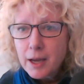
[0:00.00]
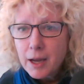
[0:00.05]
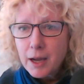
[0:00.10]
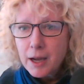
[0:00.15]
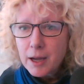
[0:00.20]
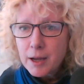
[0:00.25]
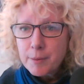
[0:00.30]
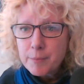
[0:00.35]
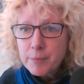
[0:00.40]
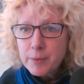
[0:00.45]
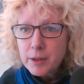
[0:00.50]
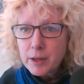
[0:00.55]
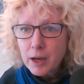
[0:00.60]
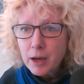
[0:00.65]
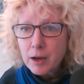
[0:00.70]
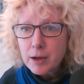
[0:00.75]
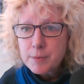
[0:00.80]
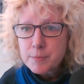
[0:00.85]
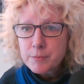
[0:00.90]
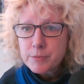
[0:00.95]

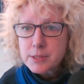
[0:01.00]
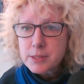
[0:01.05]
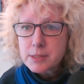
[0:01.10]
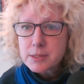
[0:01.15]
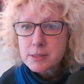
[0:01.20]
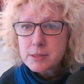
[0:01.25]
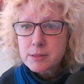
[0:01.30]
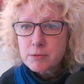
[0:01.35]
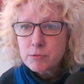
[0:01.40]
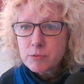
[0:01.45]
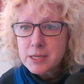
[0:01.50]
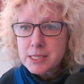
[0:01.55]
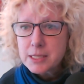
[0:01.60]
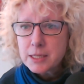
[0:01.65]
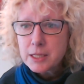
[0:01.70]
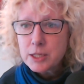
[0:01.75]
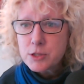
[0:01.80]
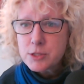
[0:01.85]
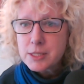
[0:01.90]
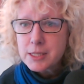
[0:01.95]
I'm
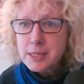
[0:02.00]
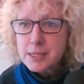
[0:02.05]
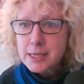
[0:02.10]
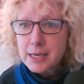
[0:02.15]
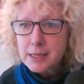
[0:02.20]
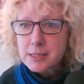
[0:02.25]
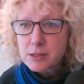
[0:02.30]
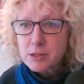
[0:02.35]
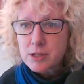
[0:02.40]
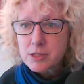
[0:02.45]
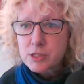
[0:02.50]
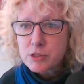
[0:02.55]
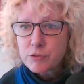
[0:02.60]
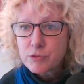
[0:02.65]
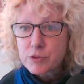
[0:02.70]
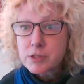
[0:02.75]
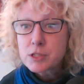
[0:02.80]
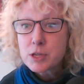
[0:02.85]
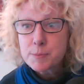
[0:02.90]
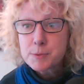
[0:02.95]
recently using these exercises
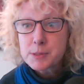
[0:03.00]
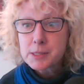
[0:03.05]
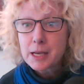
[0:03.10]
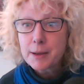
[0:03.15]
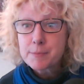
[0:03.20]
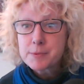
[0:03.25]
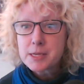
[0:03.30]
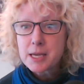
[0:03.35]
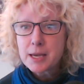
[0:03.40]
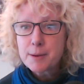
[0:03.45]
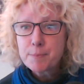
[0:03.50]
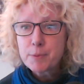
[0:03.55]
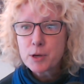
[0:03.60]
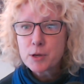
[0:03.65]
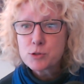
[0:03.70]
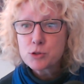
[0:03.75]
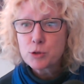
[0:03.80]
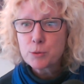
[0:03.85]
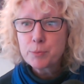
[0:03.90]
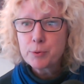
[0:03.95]
for subscap tear
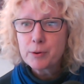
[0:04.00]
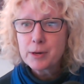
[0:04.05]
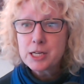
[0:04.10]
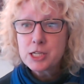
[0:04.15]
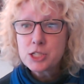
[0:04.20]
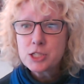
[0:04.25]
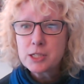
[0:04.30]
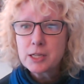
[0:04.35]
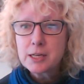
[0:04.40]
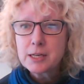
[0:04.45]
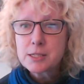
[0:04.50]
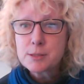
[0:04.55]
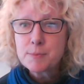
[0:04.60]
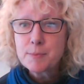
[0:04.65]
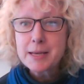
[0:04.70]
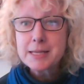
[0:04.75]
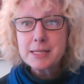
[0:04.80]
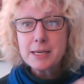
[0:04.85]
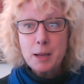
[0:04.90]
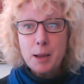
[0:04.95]
post-operation, and it's
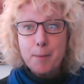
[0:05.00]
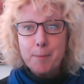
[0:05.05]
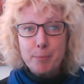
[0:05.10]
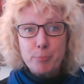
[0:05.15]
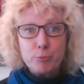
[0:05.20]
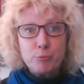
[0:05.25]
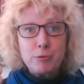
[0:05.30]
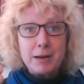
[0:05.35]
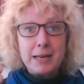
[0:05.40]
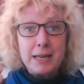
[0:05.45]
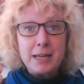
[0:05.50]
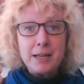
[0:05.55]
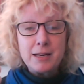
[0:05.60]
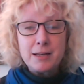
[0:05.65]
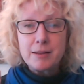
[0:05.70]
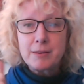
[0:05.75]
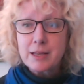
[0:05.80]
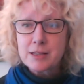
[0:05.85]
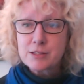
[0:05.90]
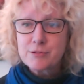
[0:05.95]
amazing.
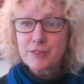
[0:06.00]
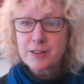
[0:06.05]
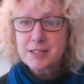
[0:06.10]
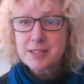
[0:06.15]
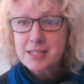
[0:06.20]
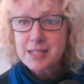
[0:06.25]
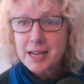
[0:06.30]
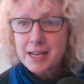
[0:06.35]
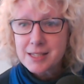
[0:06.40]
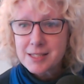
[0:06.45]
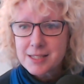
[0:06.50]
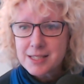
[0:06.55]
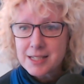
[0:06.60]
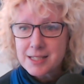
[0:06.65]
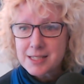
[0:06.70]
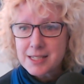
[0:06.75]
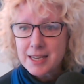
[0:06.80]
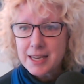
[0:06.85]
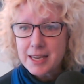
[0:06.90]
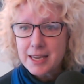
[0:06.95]
Brilliant. That's
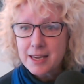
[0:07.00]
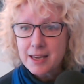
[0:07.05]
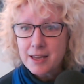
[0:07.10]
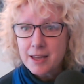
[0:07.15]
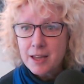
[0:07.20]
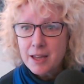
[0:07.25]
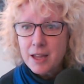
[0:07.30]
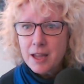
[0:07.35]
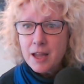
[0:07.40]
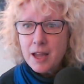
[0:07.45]
fantastic to hear.